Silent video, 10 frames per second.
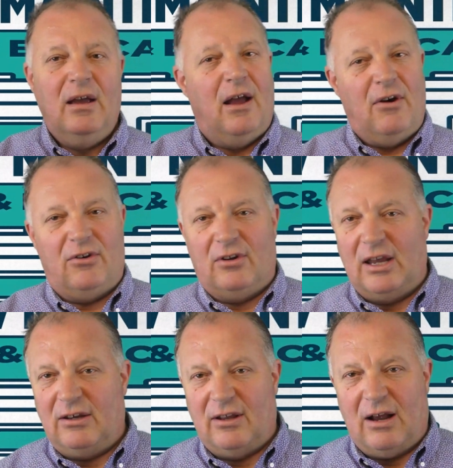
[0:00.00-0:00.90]
And there's a
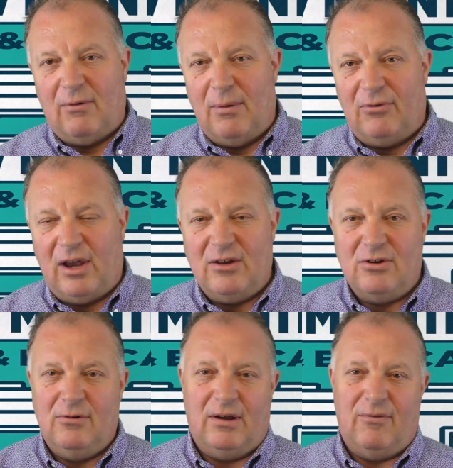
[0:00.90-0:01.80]
link to that website
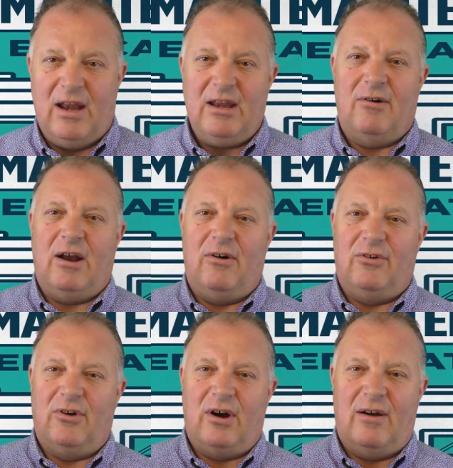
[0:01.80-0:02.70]
too at
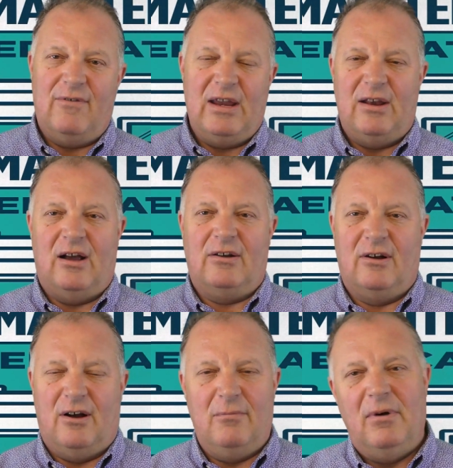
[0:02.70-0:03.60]

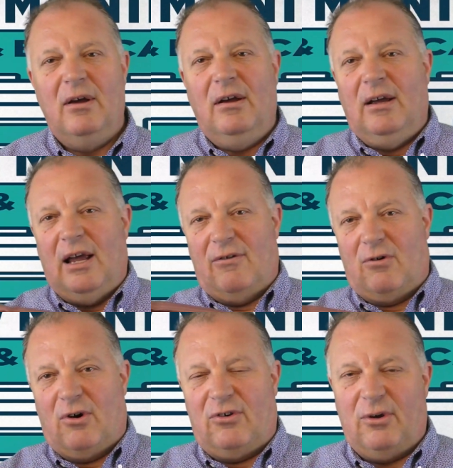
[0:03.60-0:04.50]
radioarizonarv.com. And of
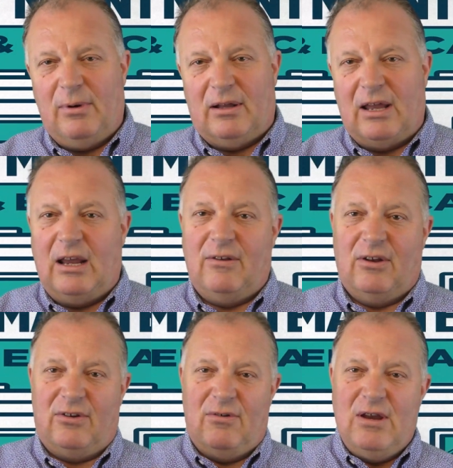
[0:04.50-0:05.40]
course, there'll be a link in
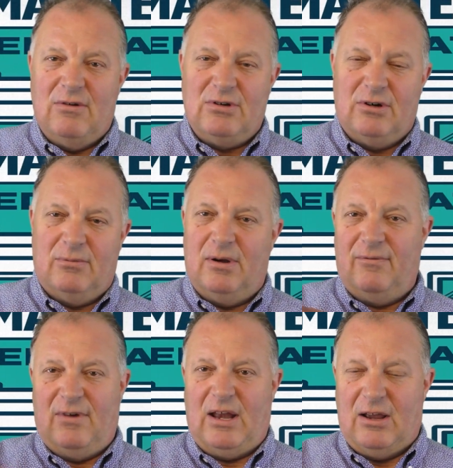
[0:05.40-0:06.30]
this YouTube
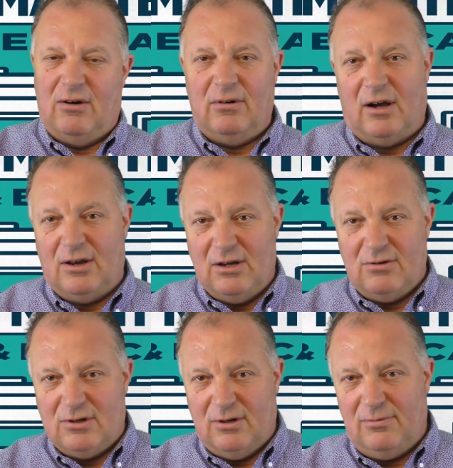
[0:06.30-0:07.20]
video on
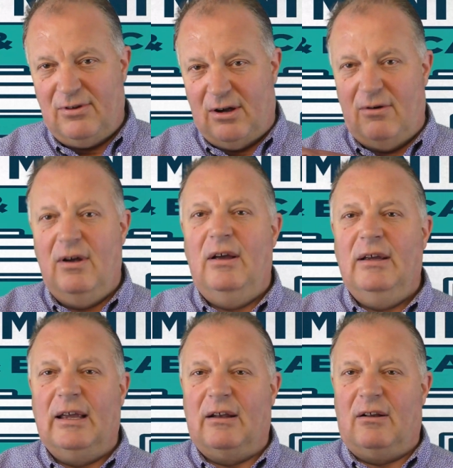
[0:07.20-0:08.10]
YouTube, so
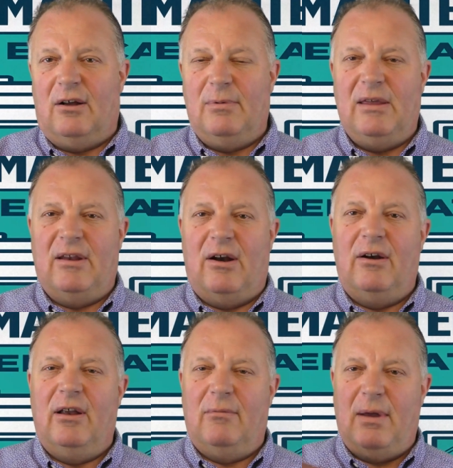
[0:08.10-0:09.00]
it'll all be
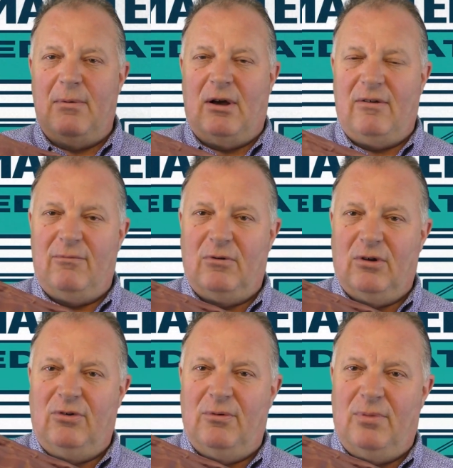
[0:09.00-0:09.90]
there. Maybe I'll
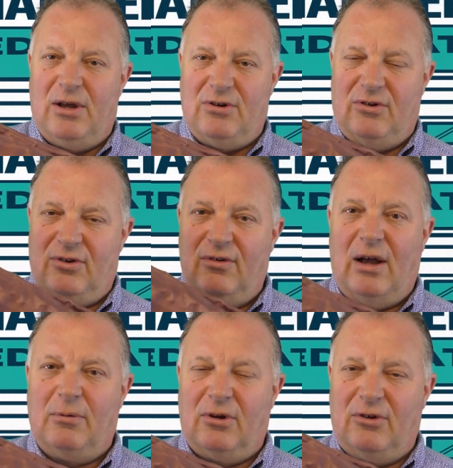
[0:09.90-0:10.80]
include some pictures,
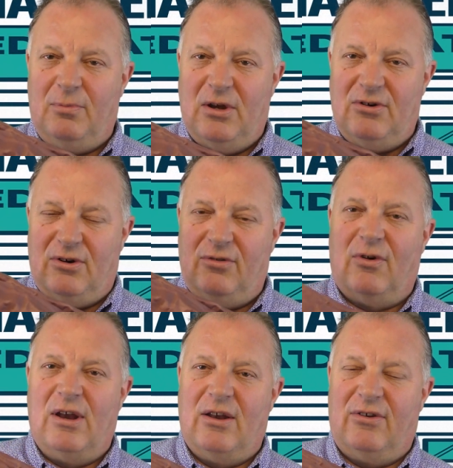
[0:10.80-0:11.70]
up-close pictures
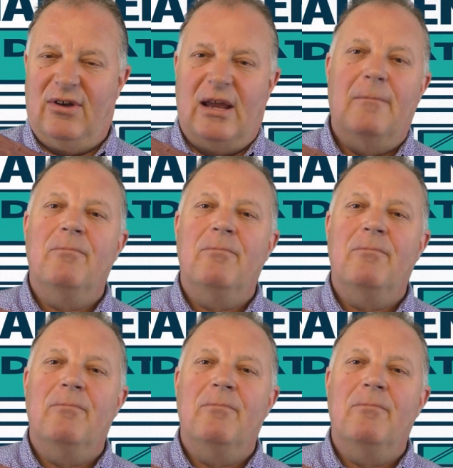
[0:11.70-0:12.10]
for you to see.